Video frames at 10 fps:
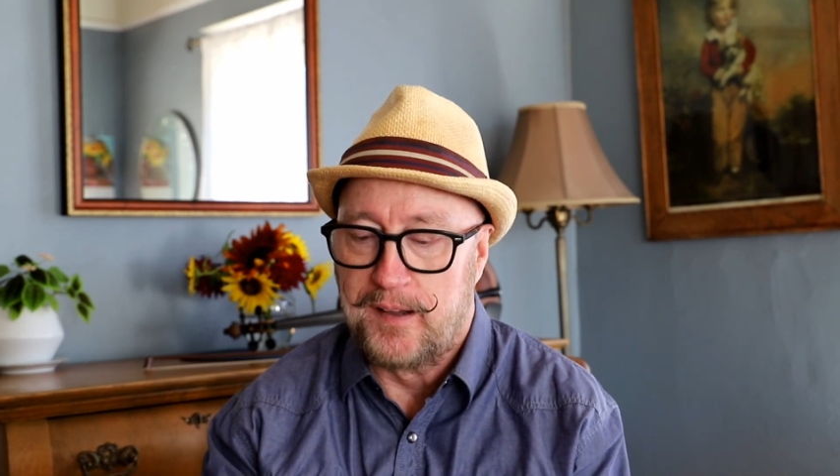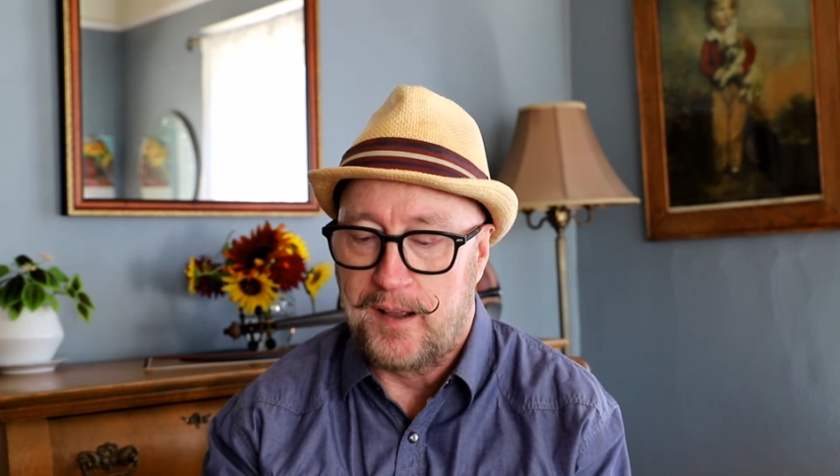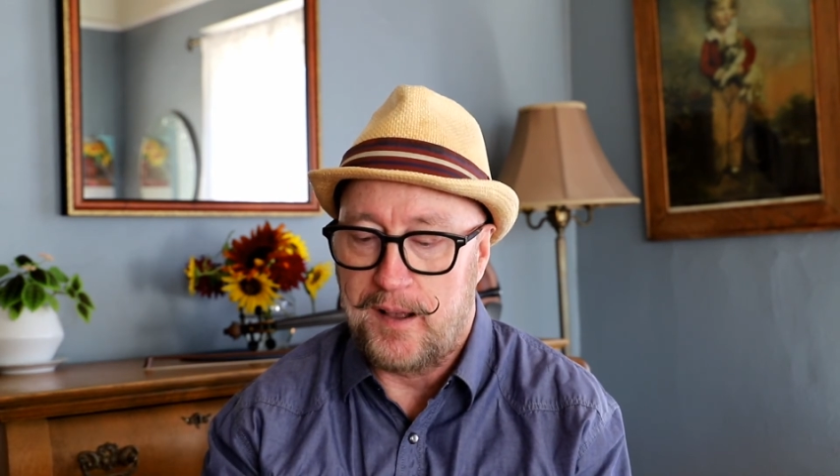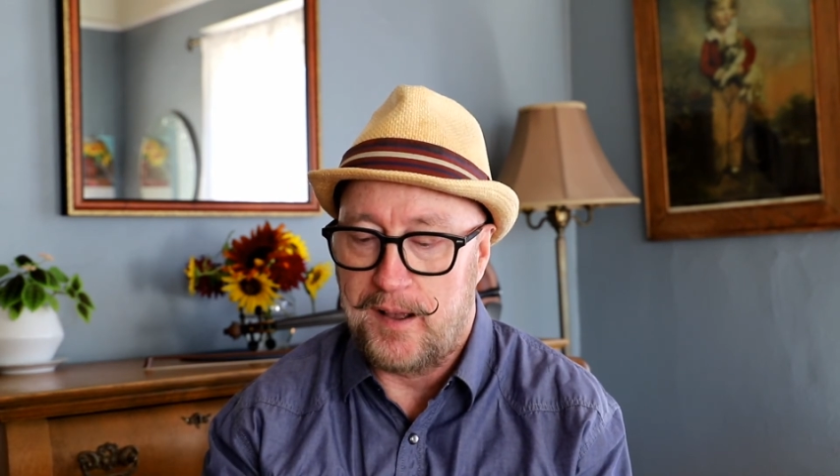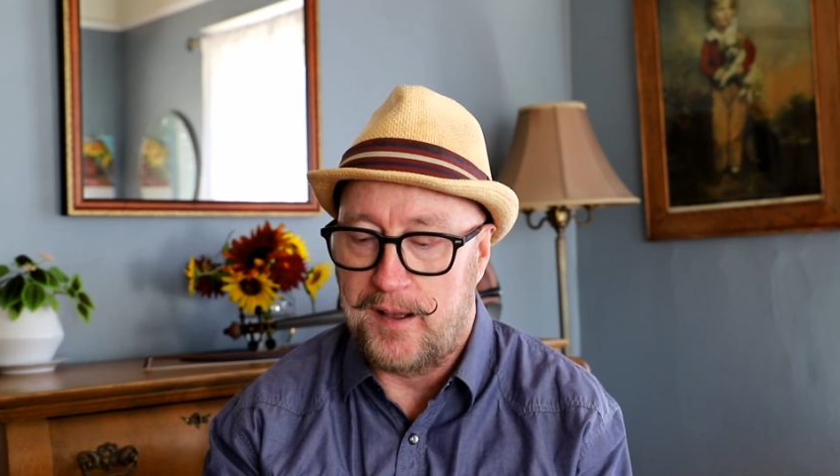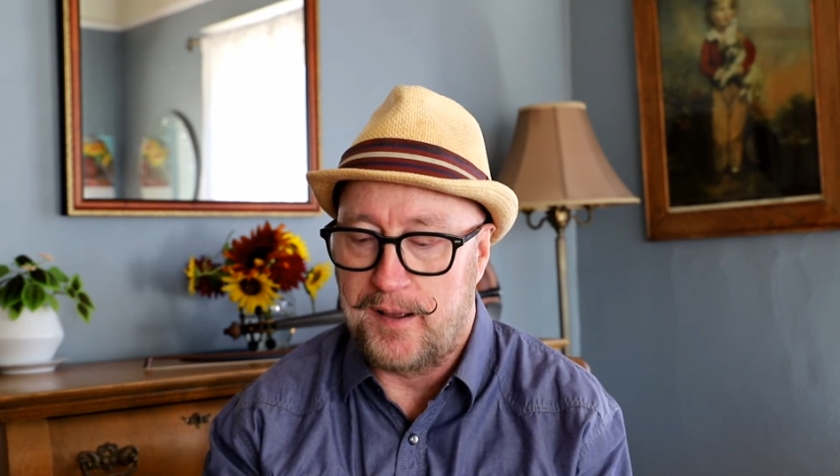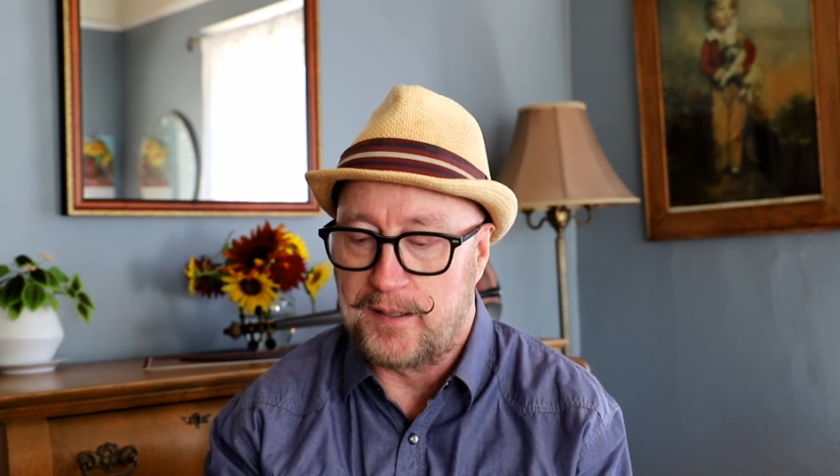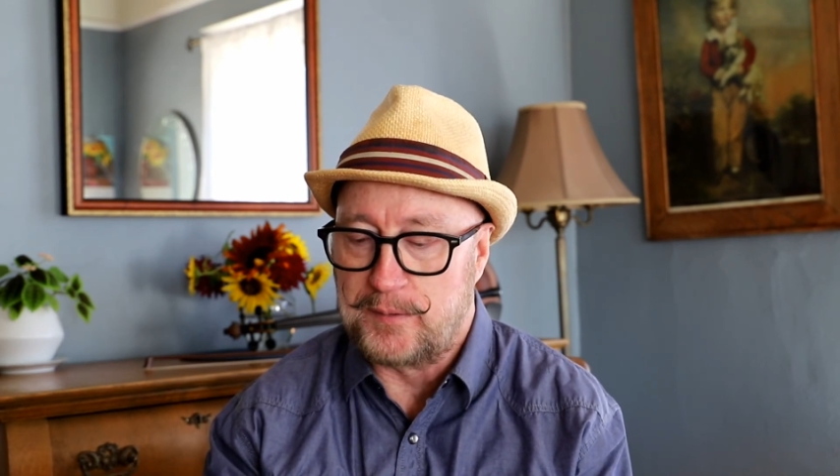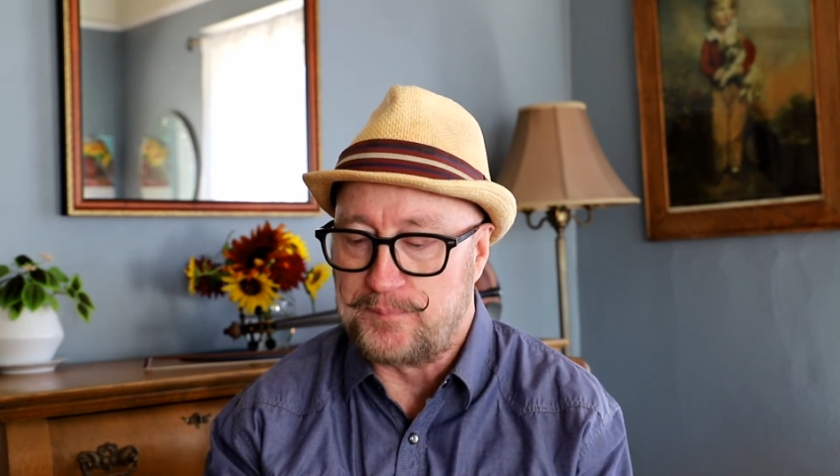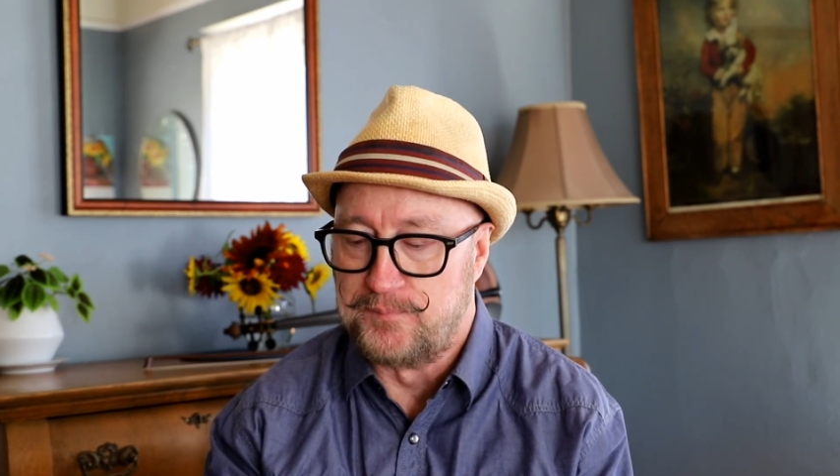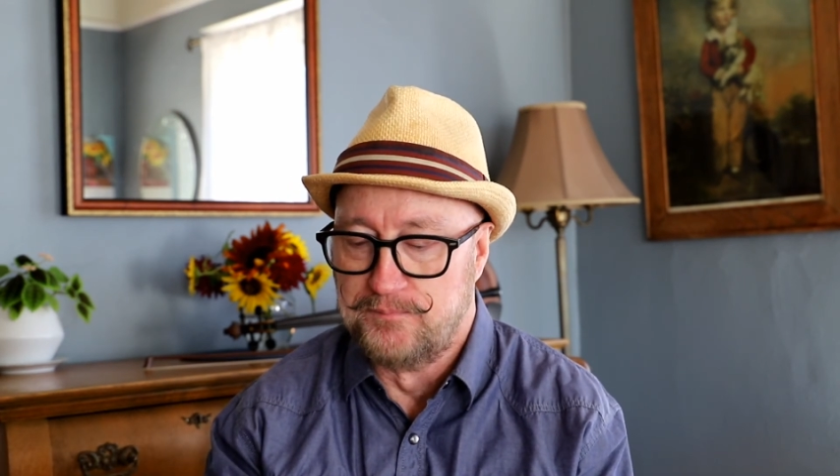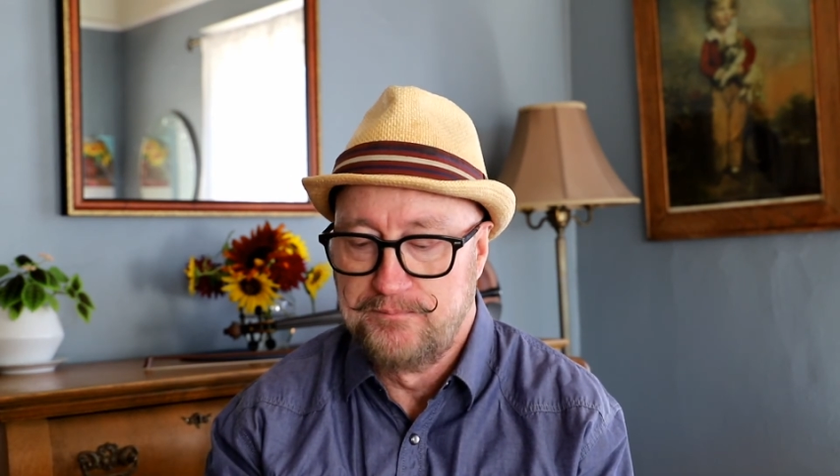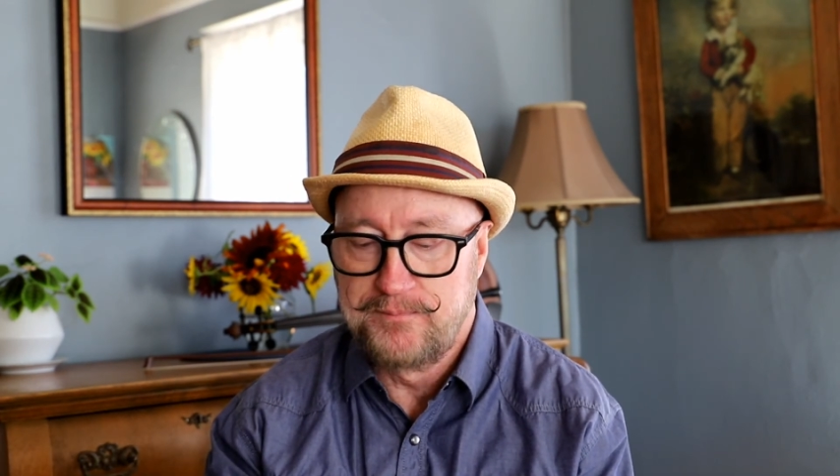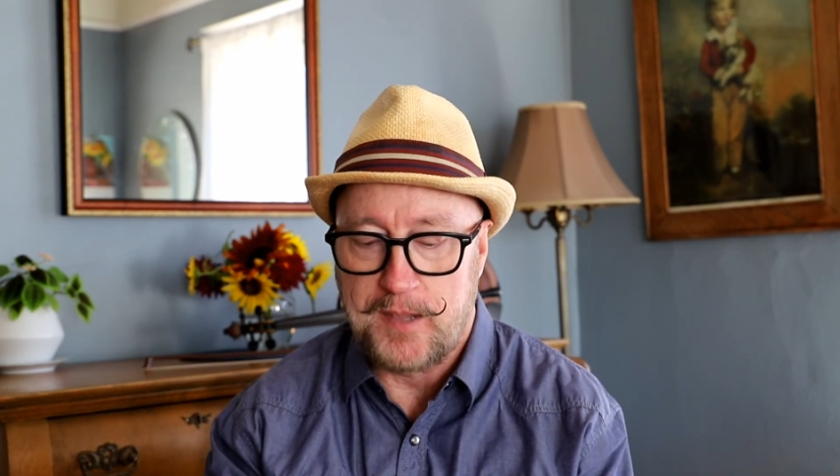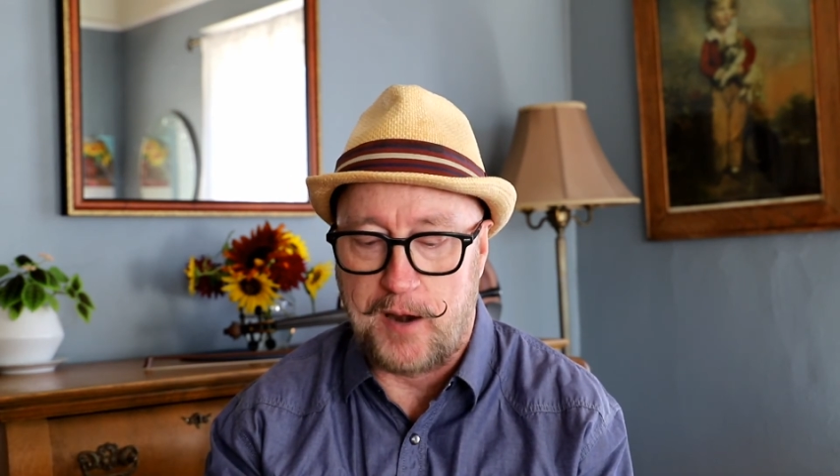
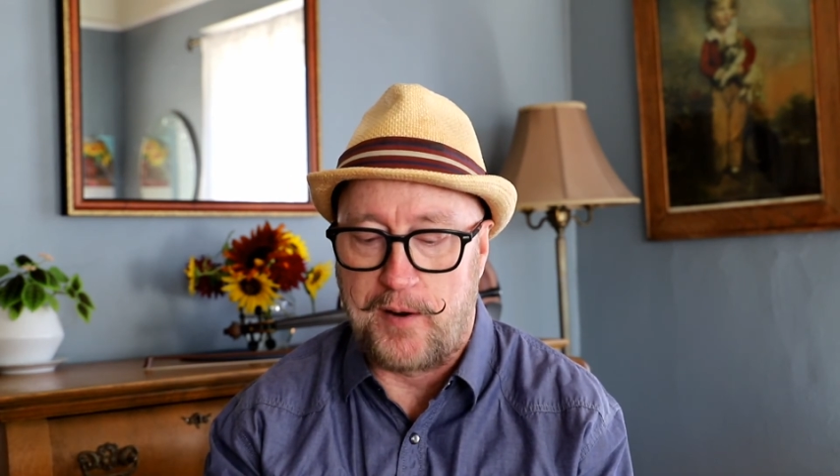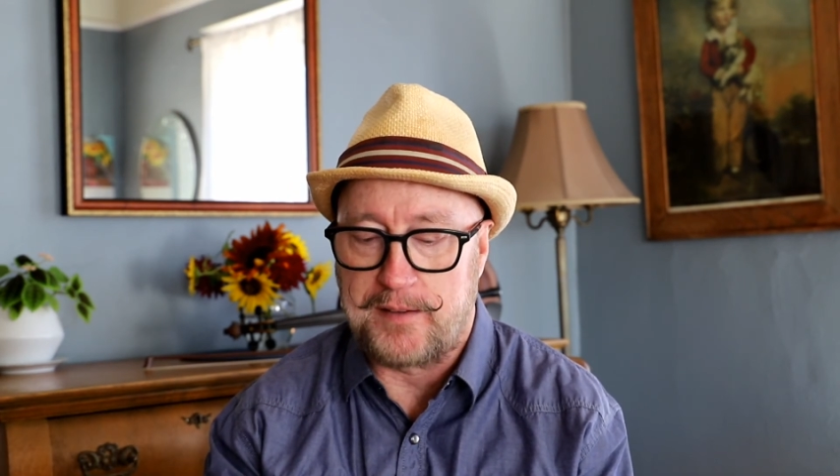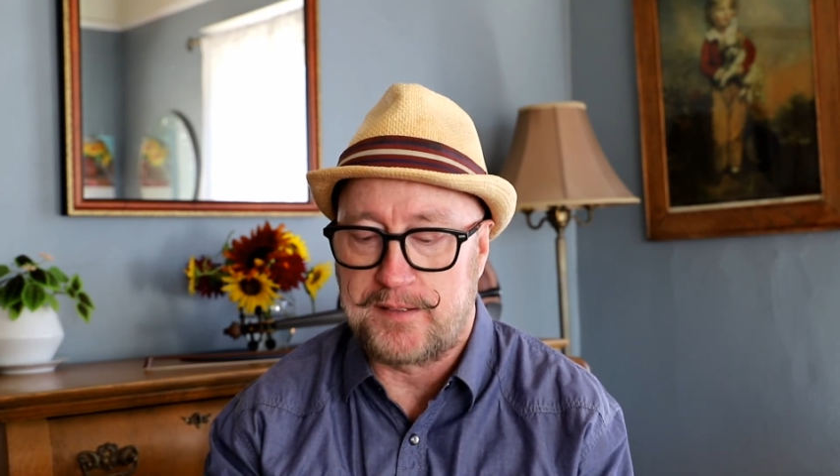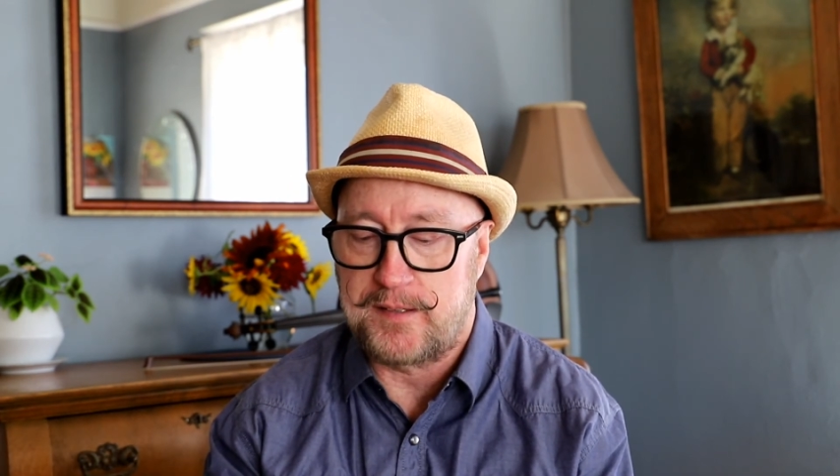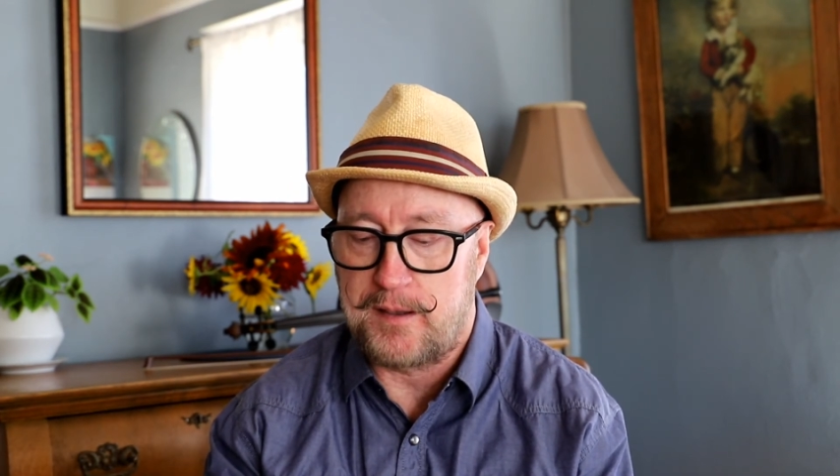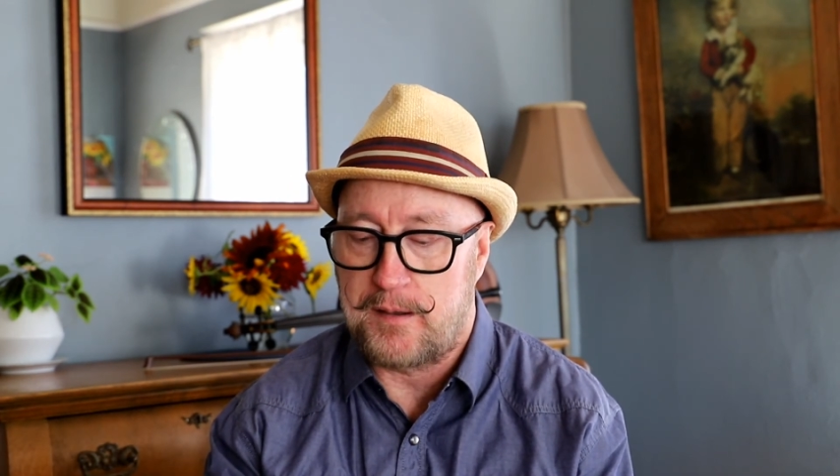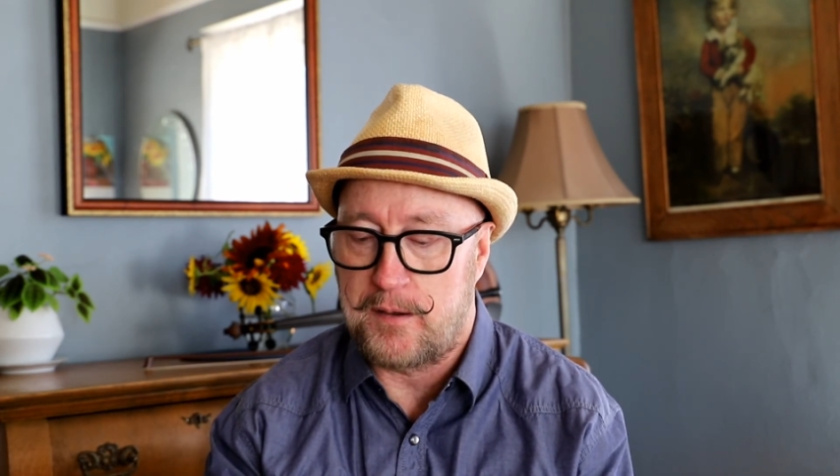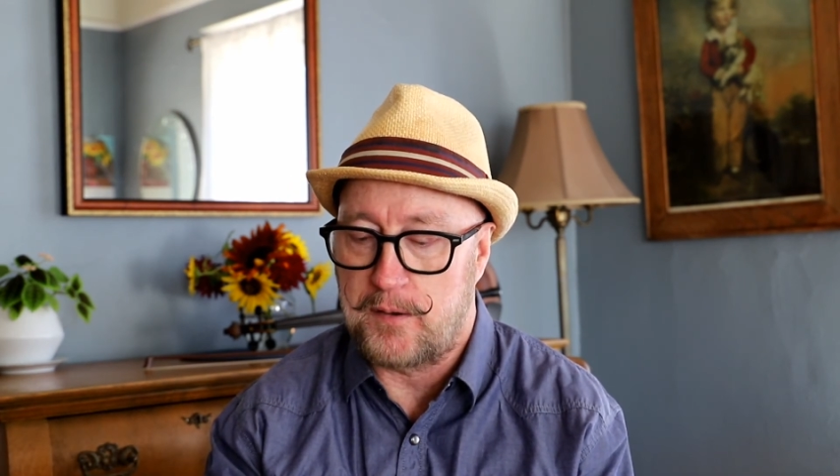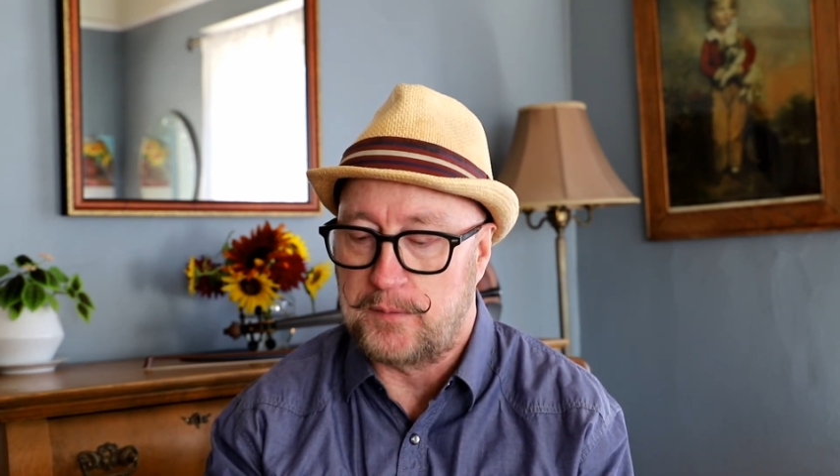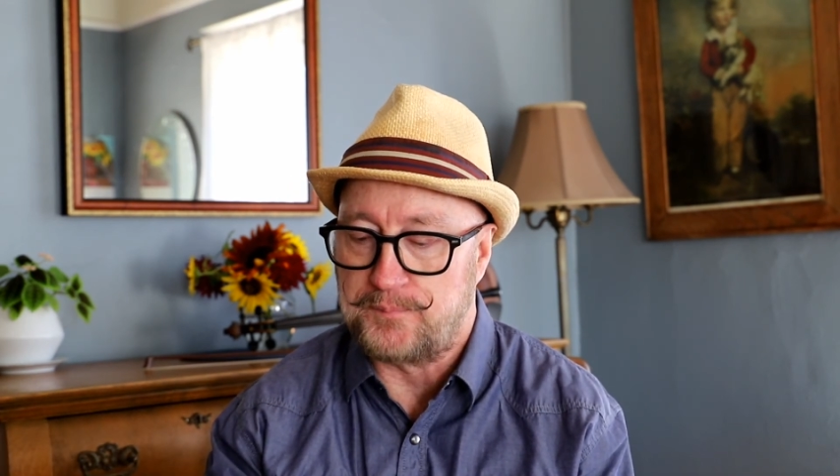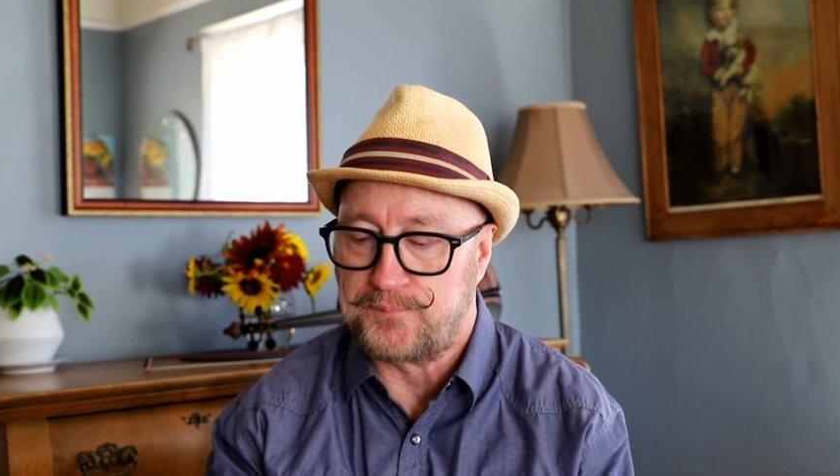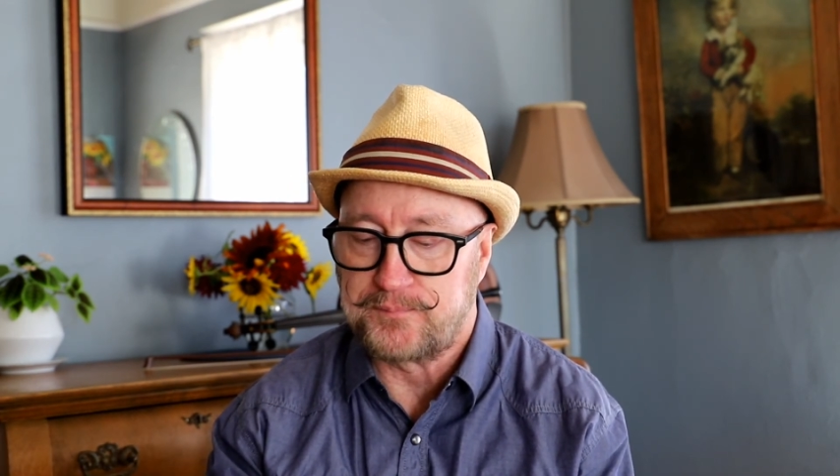All right, so